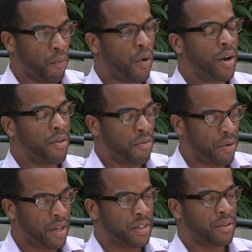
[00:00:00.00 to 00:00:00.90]
one of the
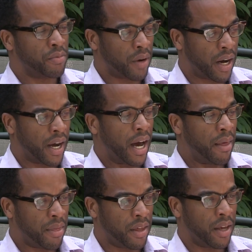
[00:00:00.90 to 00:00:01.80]
reasons why
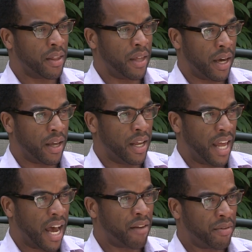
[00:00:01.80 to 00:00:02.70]
I think that in
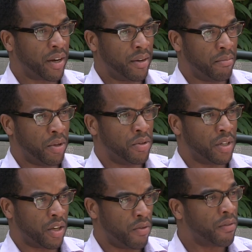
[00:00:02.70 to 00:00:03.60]
African
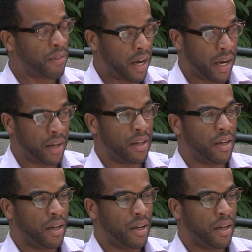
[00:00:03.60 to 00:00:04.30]
music you find